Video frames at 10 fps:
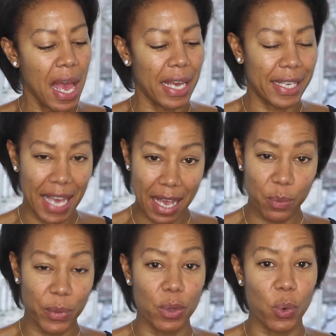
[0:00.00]
again,
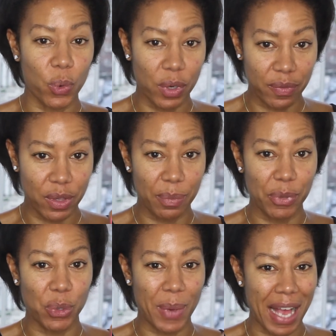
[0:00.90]
with all of them,
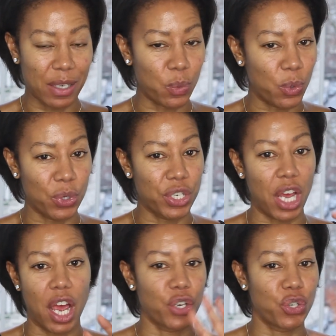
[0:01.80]
you add
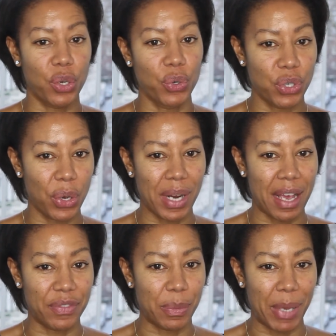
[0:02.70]
water, so you don't
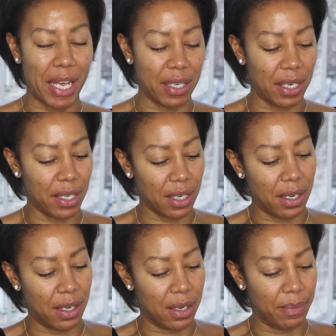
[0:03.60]
have to panic.
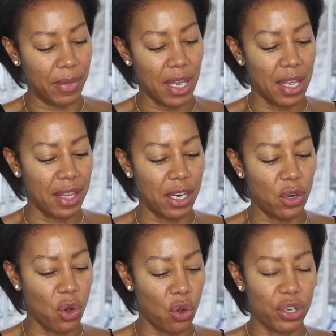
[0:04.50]
They're
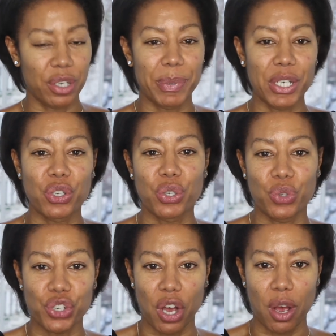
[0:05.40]
not going to be too
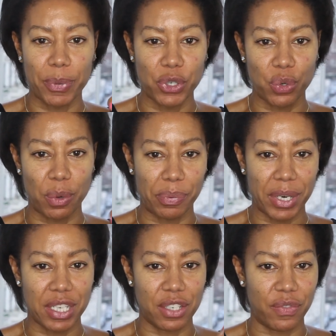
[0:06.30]
sharp and too
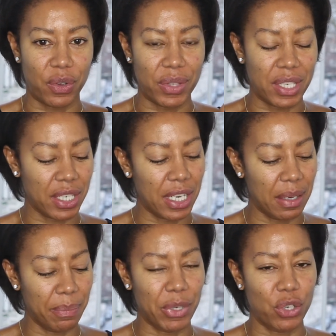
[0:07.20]
abrasive on the
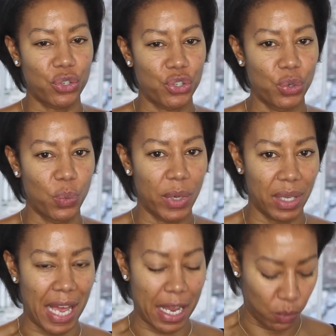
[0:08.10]
skin because you
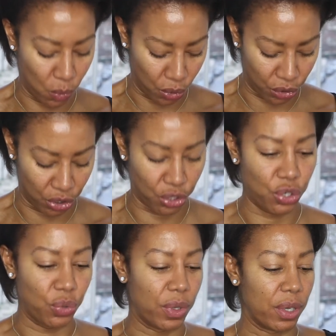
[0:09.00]
will add water
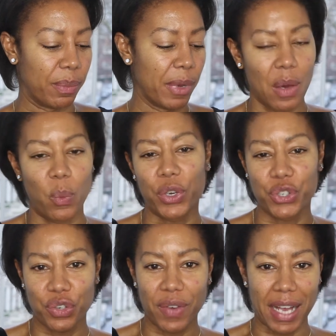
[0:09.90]
to them. Once
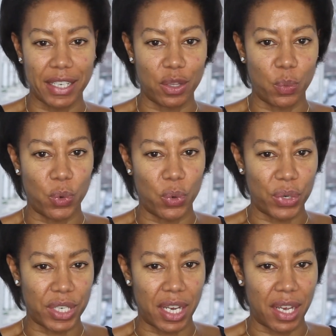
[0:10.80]
you've added the
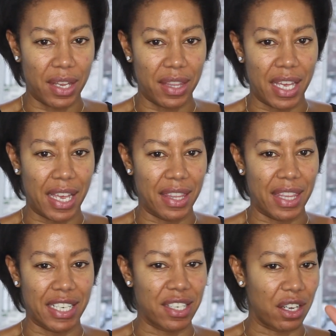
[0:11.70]
water, then
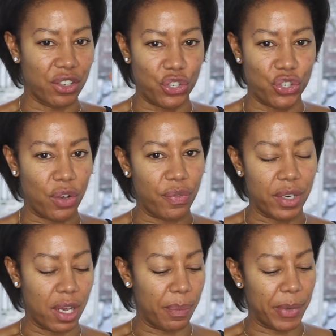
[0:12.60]
they start to soften
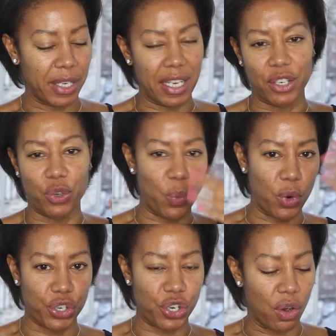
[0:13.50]
up and then you
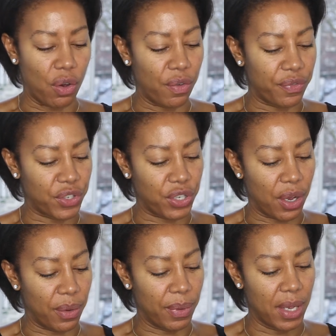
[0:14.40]
wash it off.
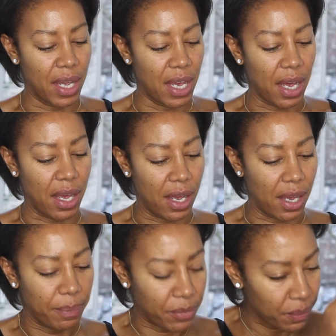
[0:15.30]
So
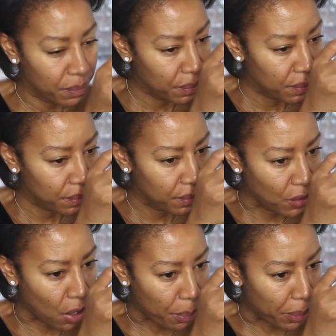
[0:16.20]

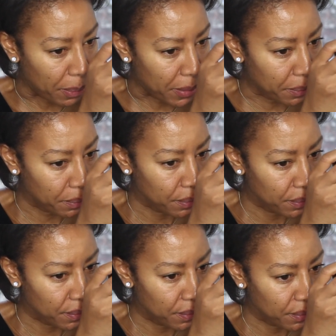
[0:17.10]
not a problem.
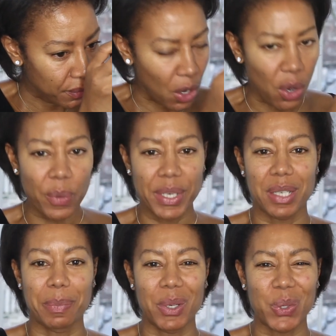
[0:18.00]
Oh, it
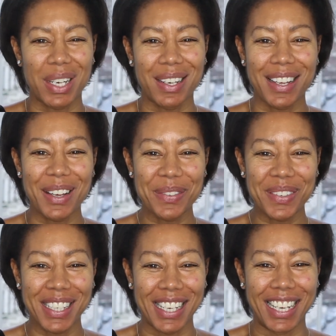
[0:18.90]
smells
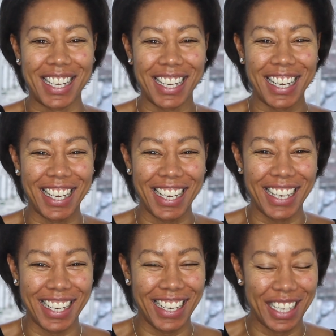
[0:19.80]

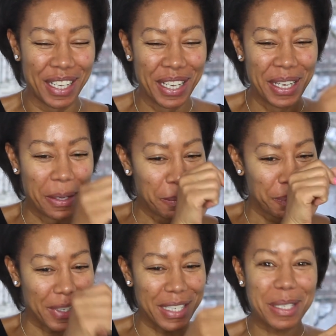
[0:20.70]
lovely.
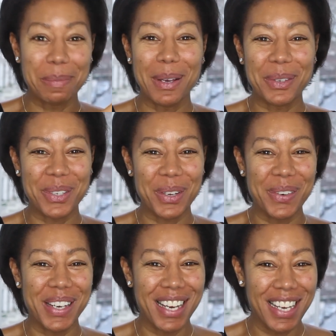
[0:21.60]
It smells so
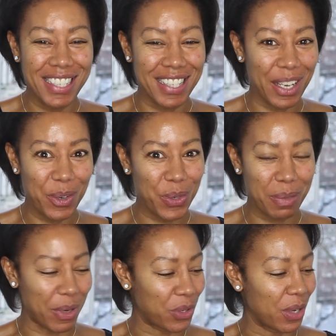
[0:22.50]
nice. They all
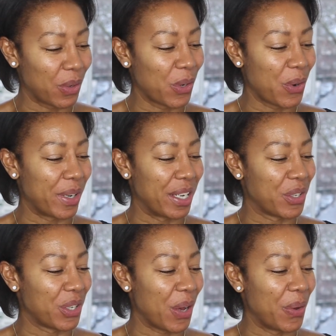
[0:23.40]
smell so glorious.
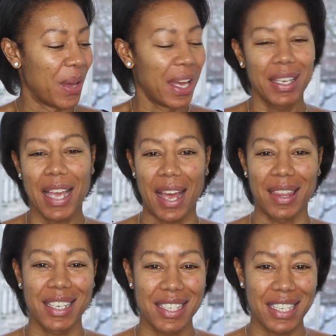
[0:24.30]
So yeah,
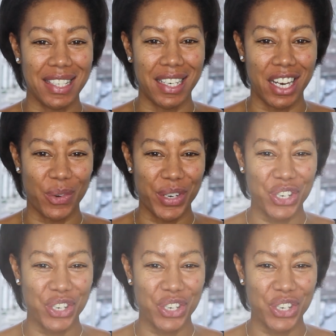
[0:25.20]
this is the nourish